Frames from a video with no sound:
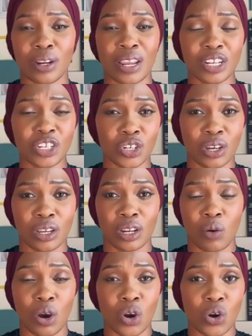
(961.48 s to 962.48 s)
nature, in
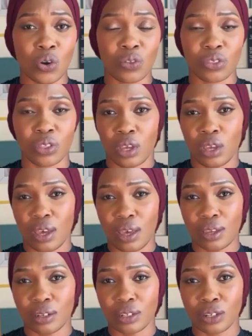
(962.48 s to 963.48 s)
our Earth,
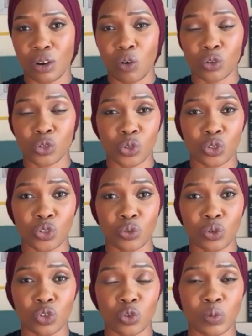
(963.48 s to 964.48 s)
and also
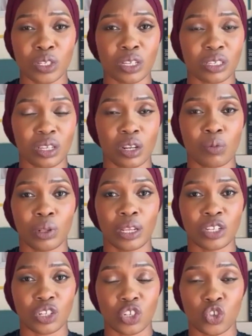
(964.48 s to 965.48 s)
to be sustainable
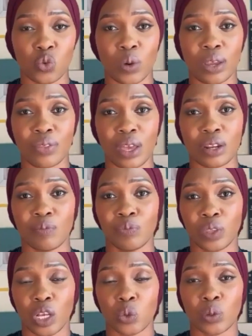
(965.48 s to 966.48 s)
in such a way that
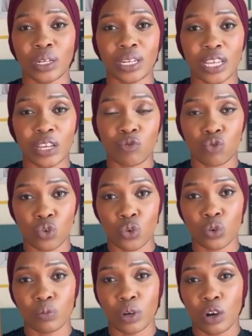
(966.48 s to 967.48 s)
it will leave
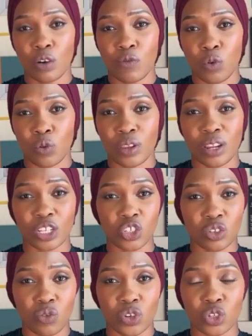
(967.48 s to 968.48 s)
room for the
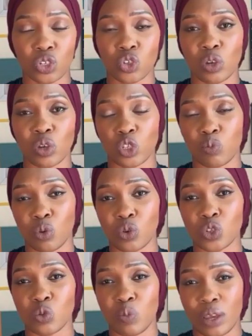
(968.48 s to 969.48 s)
next generation to
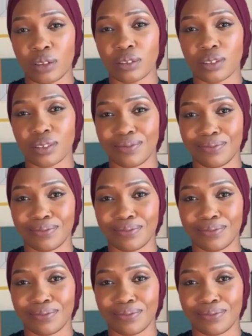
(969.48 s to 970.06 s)
explore space?